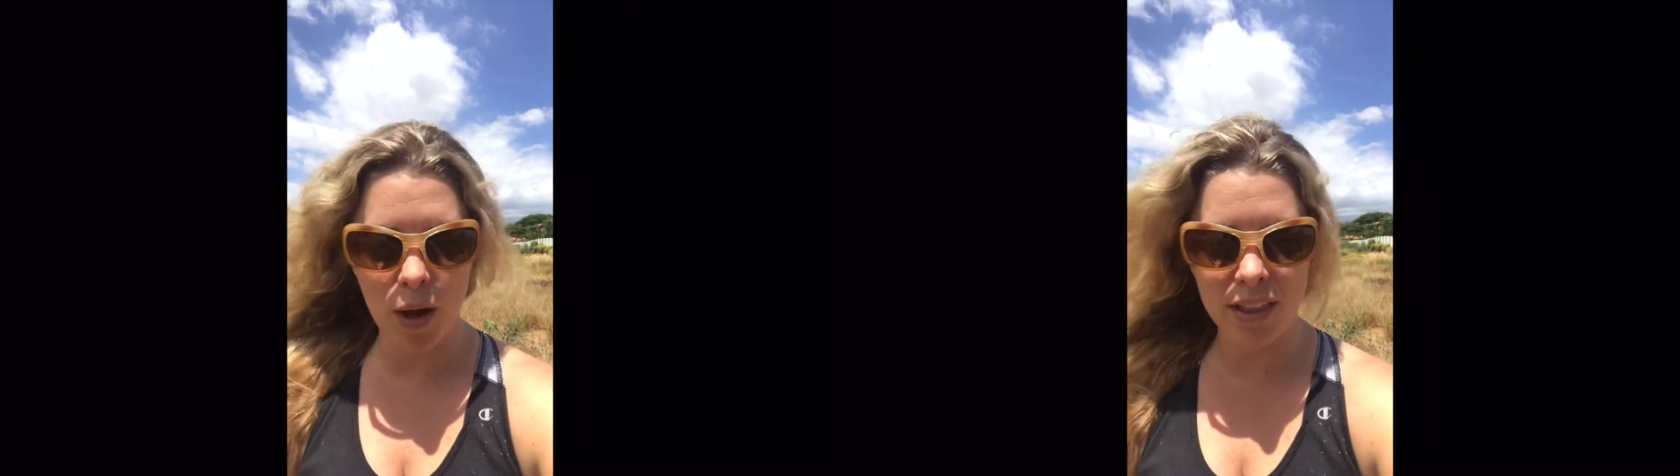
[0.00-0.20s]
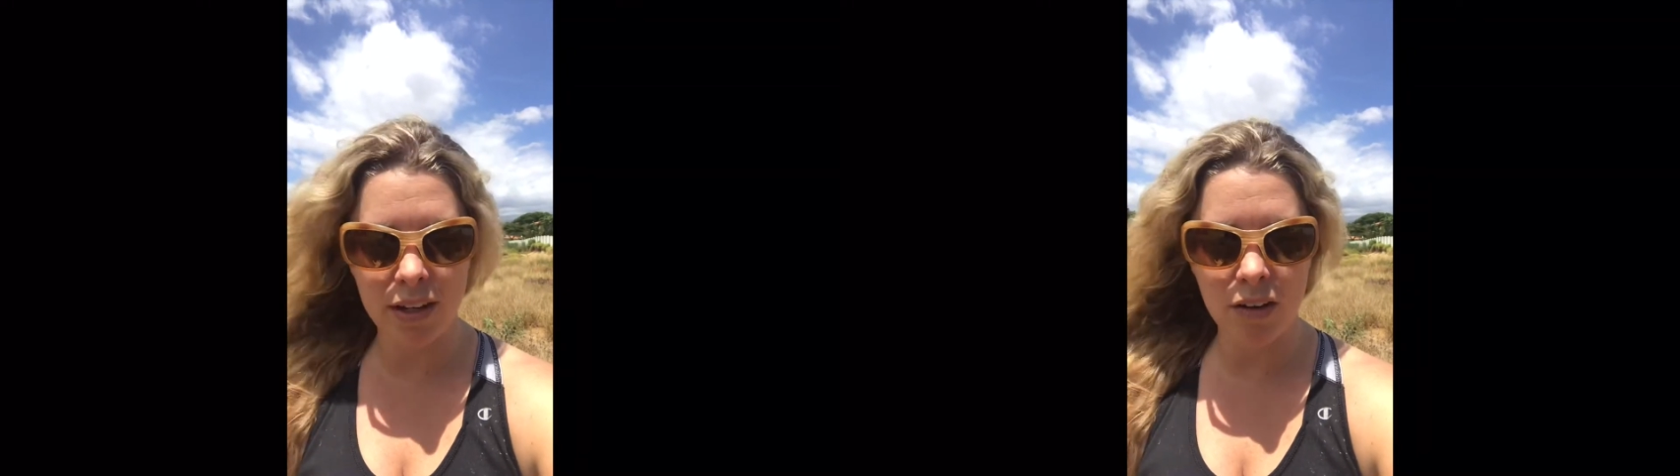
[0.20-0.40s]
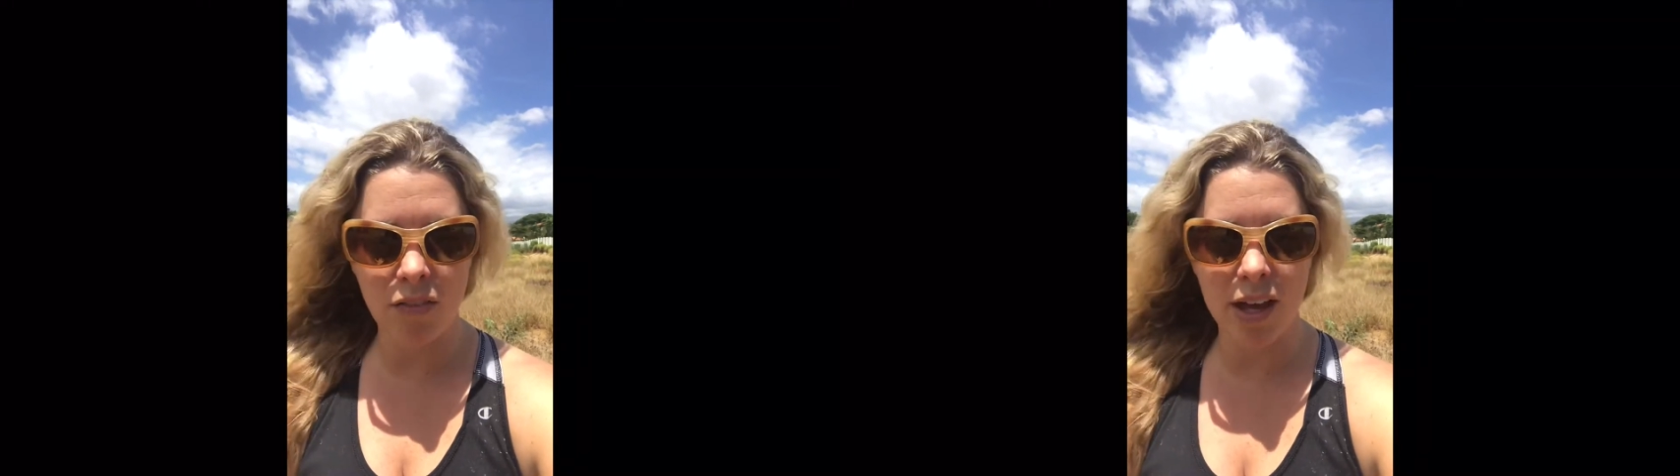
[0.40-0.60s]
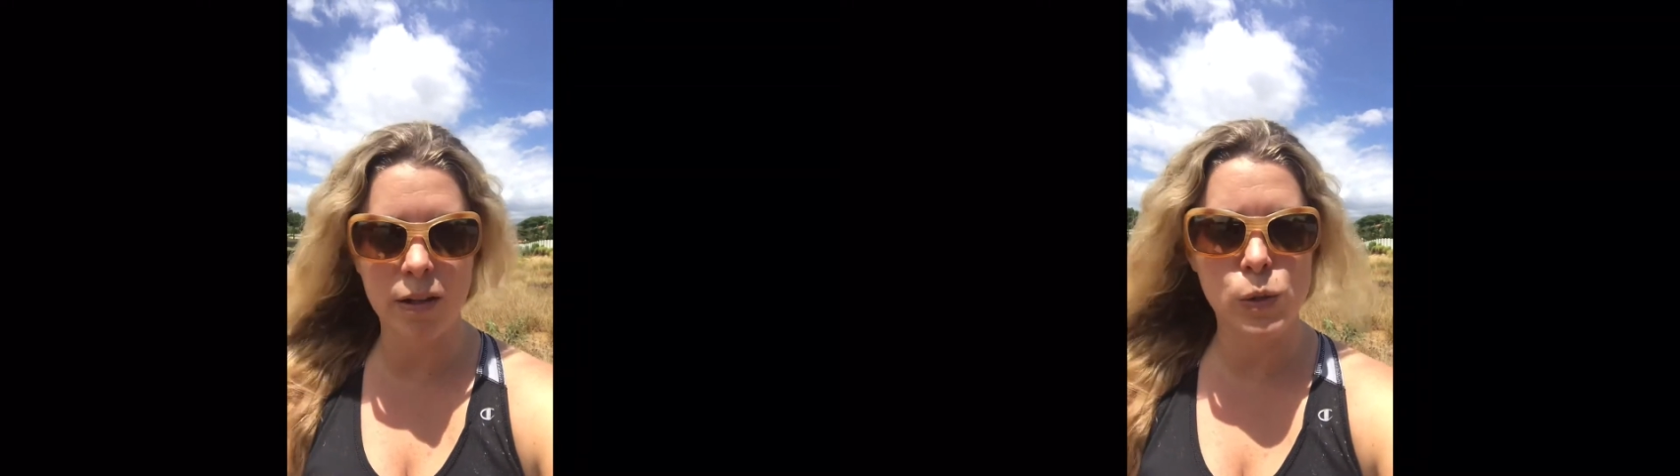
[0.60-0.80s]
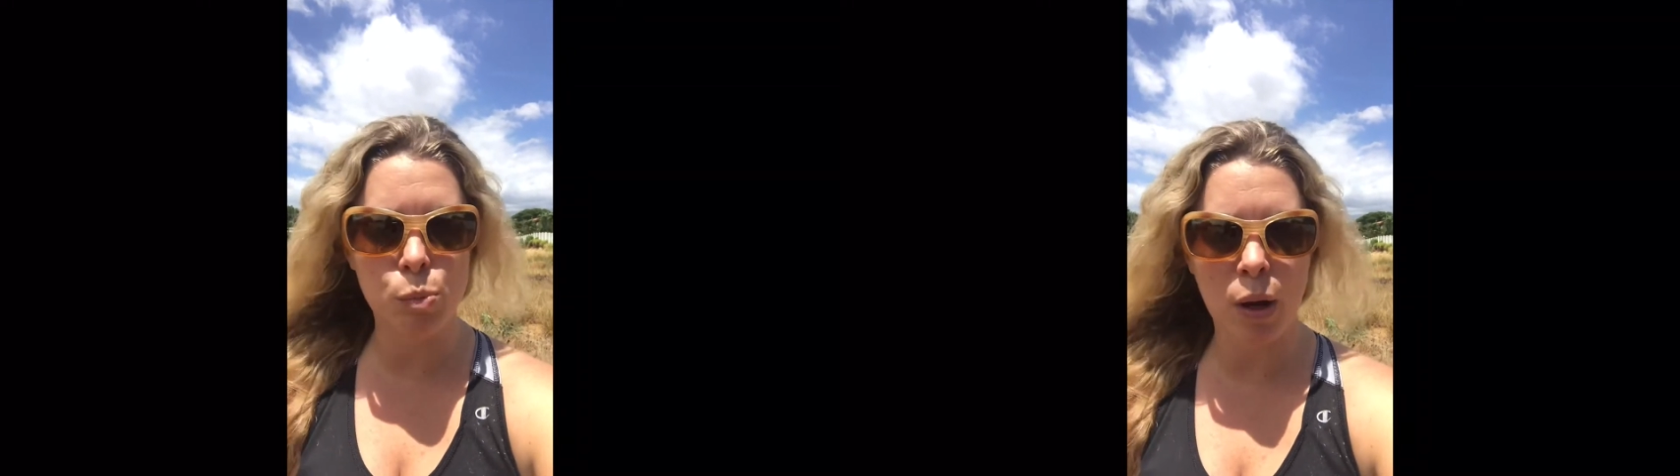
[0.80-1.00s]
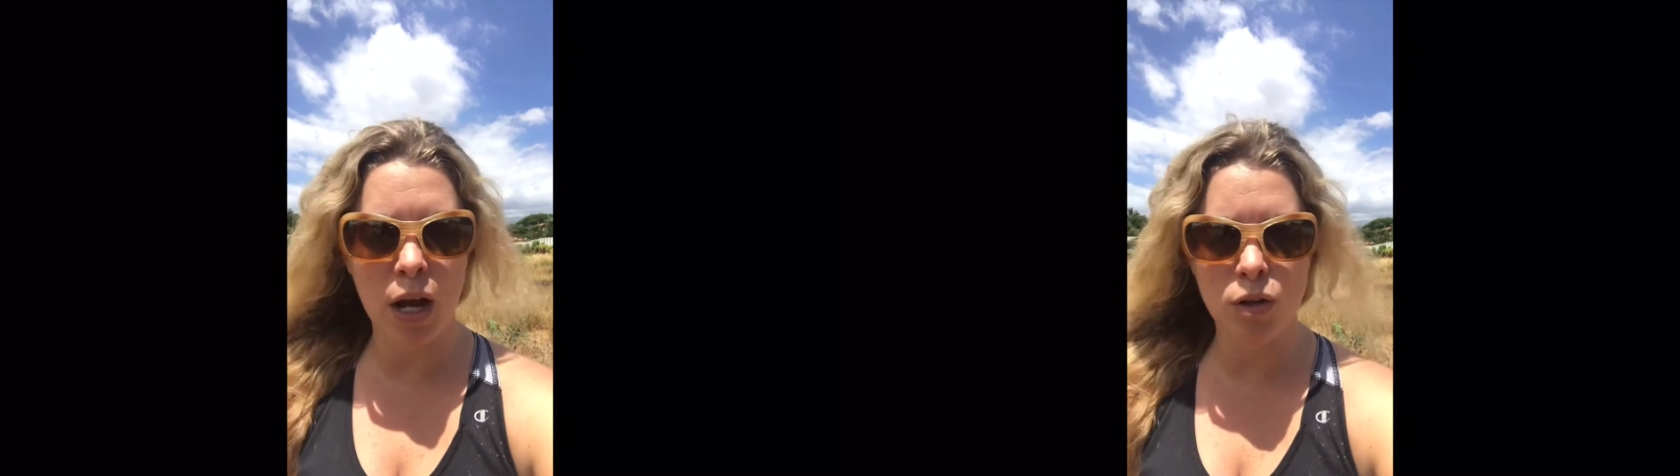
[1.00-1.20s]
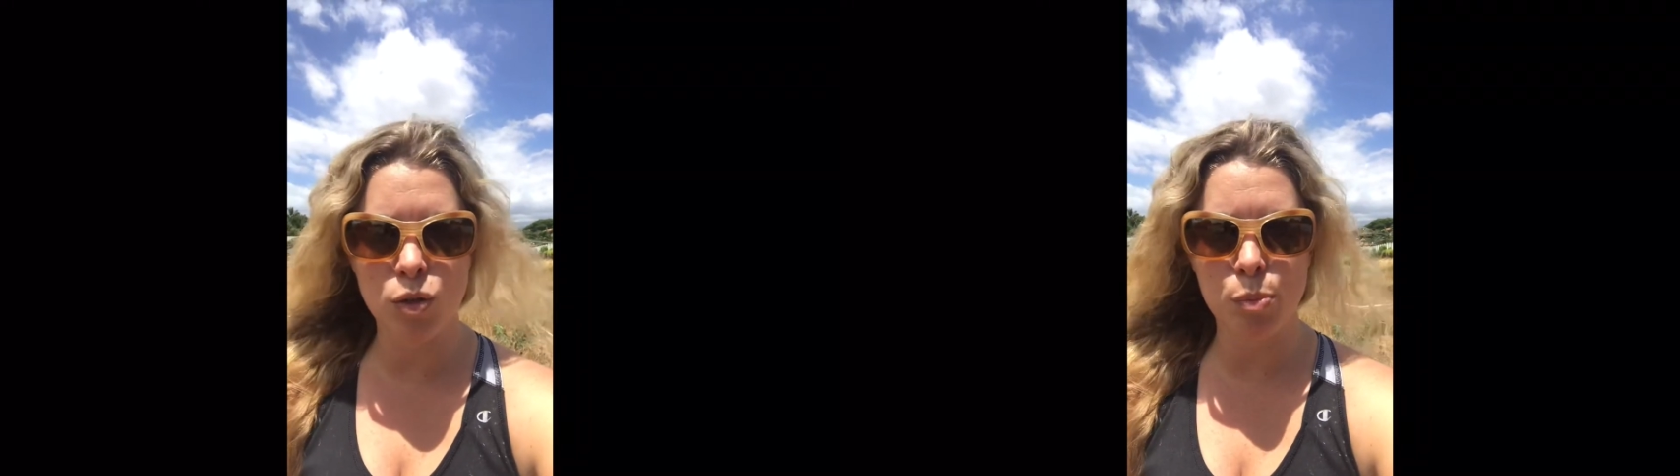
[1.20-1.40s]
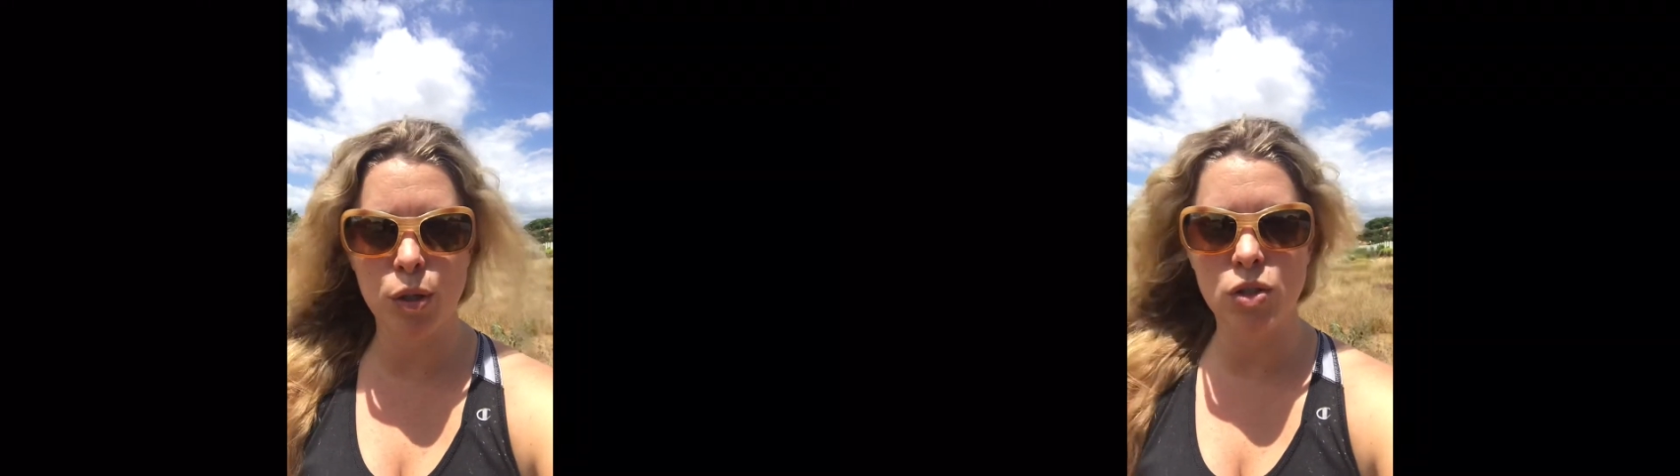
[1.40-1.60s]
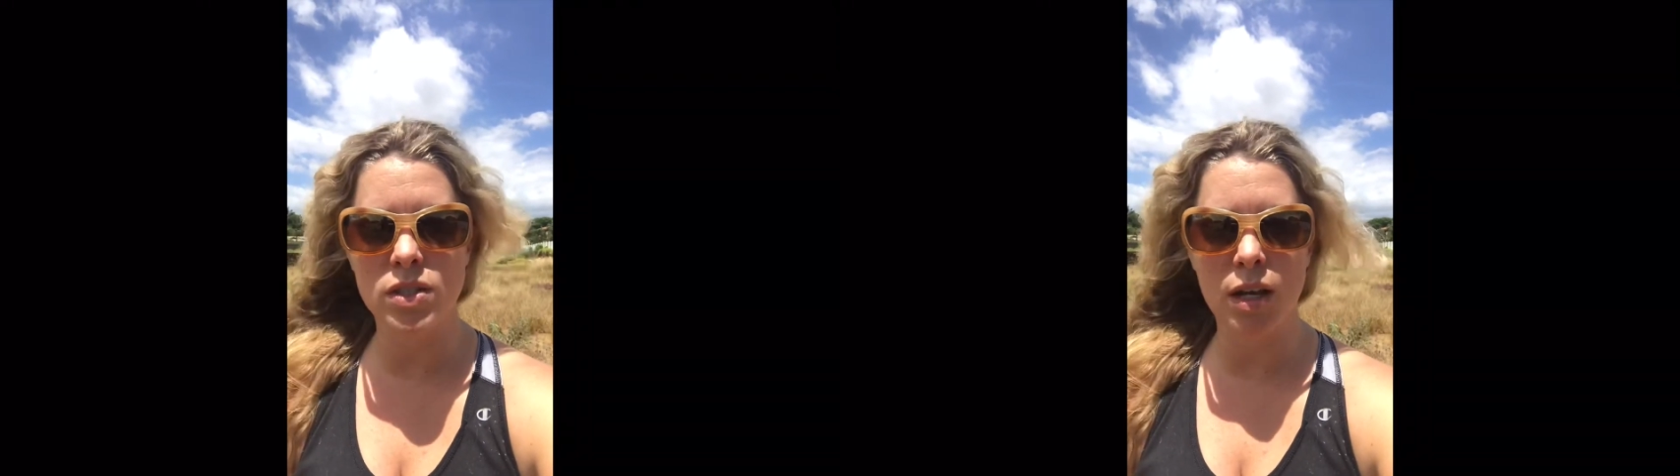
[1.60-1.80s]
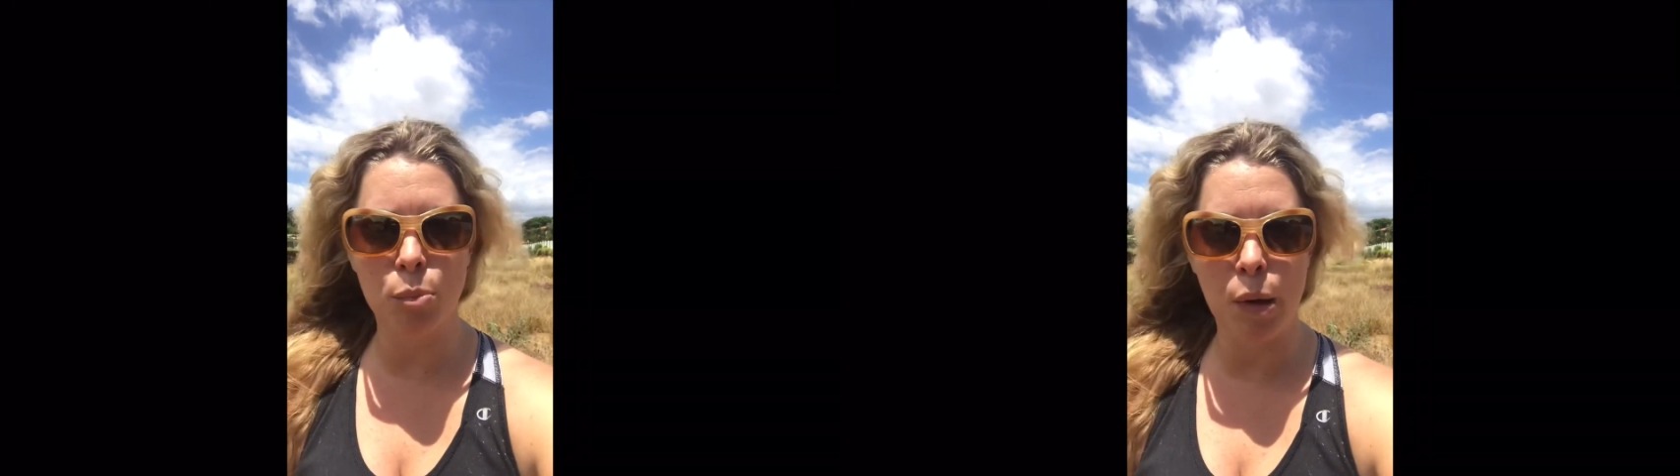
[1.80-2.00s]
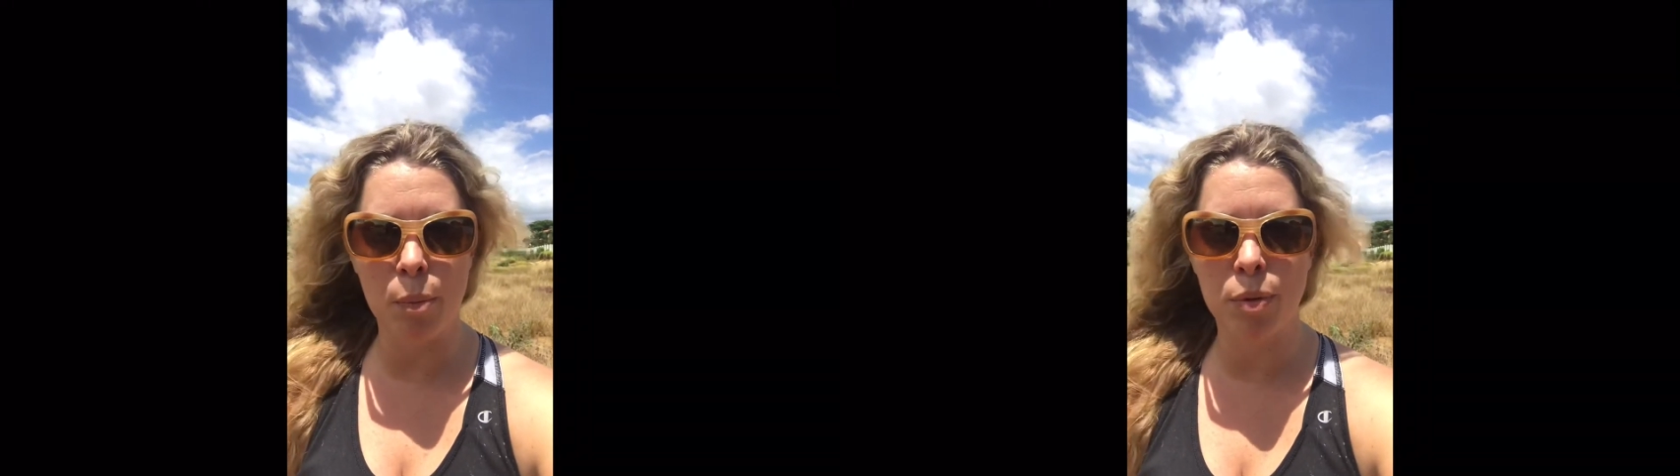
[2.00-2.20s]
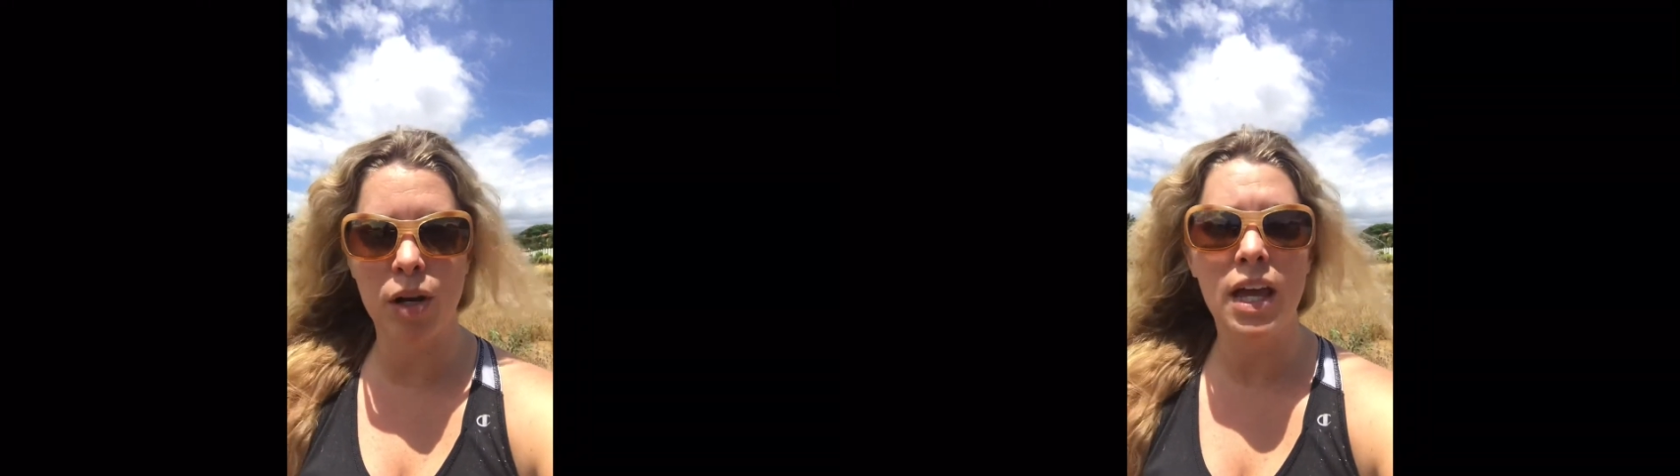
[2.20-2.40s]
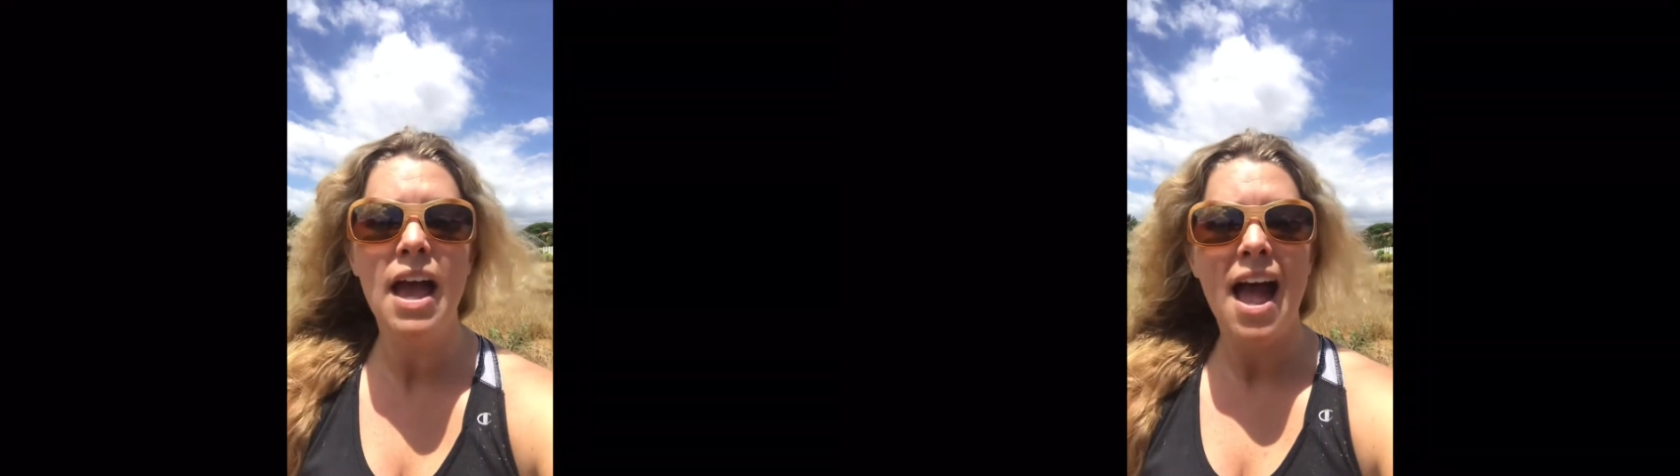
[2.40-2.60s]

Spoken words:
well in advance prior to purchasing a property,